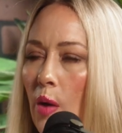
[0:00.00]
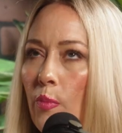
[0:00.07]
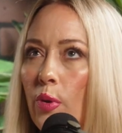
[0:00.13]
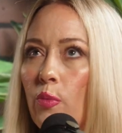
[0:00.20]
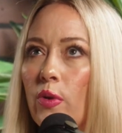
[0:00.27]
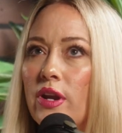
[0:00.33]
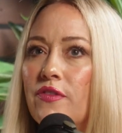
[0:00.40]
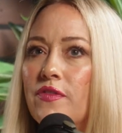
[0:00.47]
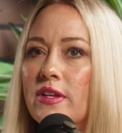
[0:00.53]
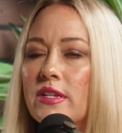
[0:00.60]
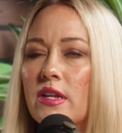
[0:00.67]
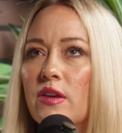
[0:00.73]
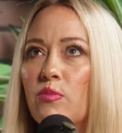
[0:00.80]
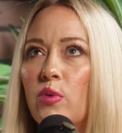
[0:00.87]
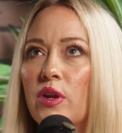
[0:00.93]
But what if
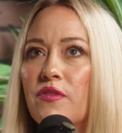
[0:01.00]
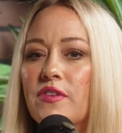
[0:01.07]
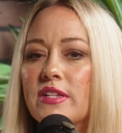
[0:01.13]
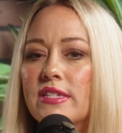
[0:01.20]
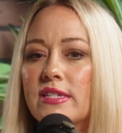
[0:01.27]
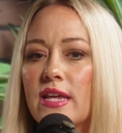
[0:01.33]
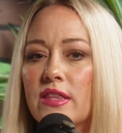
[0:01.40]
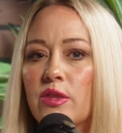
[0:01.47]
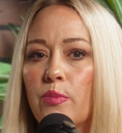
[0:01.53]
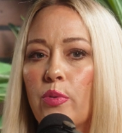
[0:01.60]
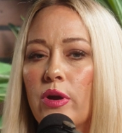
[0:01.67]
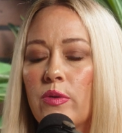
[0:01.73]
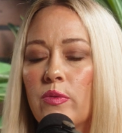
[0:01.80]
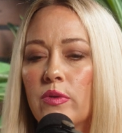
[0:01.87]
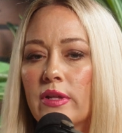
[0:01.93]
it's at the
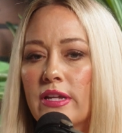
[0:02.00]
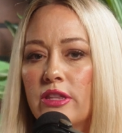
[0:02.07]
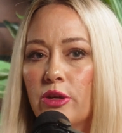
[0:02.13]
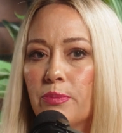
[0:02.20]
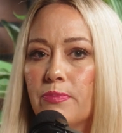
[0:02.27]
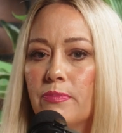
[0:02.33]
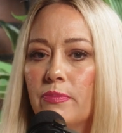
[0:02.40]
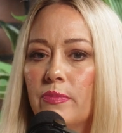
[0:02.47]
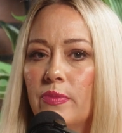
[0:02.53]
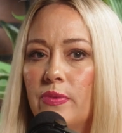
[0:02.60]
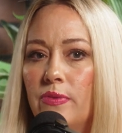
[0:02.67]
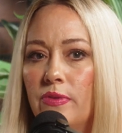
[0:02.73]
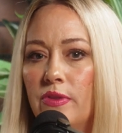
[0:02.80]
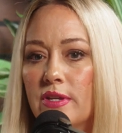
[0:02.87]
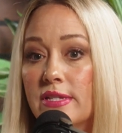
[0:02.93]
point where like
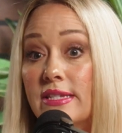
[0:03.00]
the